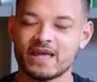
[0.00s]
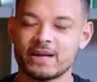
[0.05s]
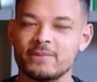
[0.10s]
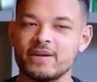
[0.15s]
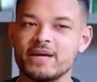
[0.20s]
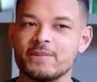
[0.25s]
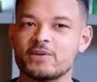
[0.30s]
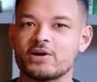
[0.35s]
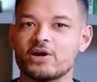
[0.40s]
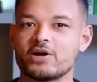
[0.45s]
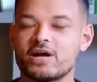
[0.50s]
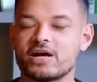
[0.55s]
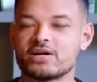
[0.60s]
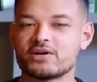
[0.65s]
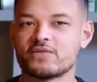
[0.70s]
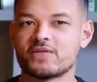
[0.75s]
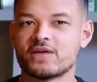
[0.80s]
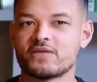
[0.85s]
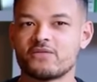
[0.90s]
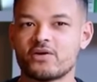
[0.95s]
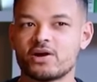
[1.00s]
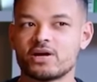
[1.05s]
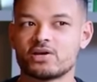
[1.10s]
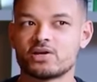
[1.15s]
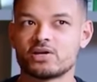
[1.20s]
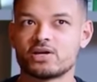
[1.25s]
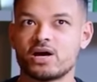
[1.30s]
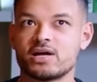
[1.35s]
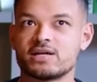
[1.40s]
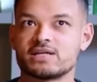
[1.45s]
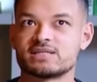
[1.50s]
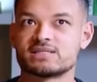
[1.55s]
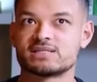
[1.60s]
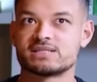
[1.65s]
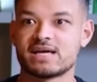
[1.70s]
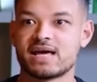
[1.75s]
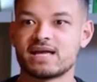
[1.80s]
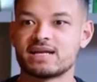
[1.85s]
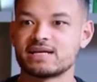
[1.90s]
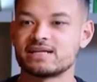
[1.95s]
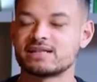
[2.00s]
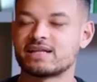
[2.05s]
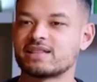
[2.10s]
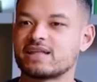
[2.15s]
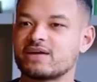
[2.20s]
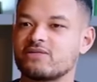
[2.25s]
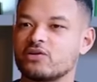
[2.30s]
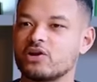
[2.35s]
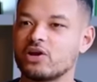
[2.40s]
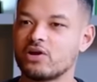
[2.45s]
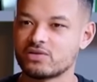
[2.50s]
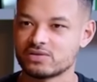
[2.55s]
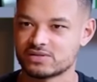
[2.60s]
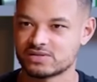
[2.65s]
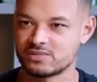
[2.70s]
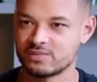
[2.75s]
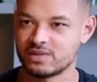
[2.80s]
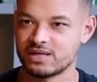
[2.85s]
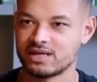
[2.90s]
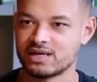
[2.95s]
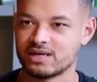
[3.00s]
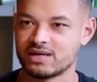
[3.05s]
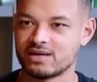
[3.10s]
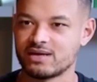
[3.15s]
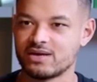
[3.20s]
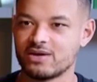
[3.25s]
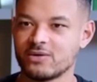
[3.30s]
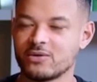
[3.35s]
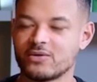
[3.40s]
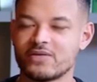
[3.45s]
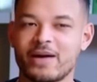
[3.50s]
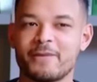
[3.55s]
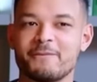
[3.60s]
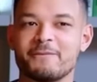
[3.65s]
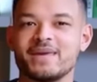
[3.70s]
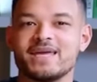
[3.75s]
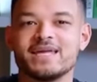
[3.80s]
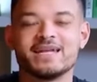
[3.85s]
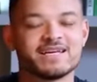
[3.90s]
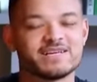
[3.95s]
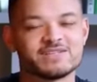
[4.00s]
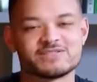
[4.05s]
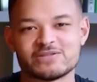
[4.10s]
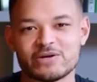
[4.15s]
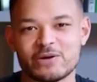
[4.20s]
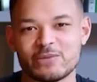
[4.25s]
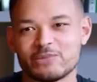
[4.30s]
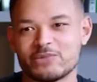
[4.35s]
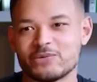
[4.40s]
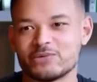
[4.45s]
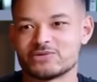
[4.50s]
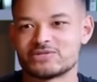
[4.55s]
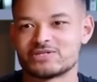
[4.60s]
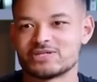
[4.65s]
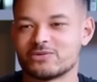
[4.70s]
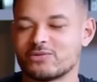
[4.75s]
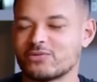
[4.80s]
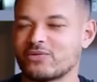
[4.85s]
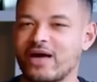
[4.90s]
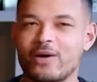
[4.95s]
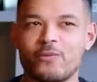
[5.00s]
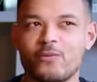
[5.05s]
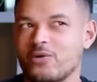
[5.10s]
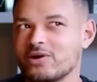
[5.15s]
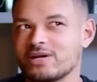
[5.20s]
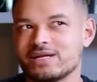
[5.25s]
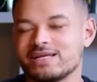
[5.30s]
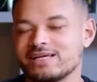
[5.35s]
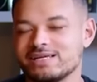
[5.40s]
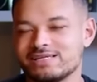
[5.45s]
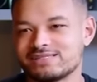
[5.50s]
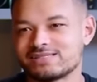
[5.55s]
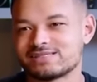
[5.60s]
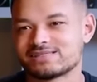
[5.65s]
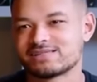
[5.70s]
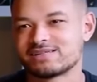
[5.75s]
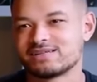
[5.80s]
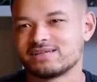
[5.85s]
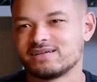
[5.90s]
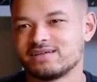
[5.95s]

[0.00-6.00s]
And people aren't, I don't think, very good at understanding that they've lost meaning or that meaning is so important or that what it is.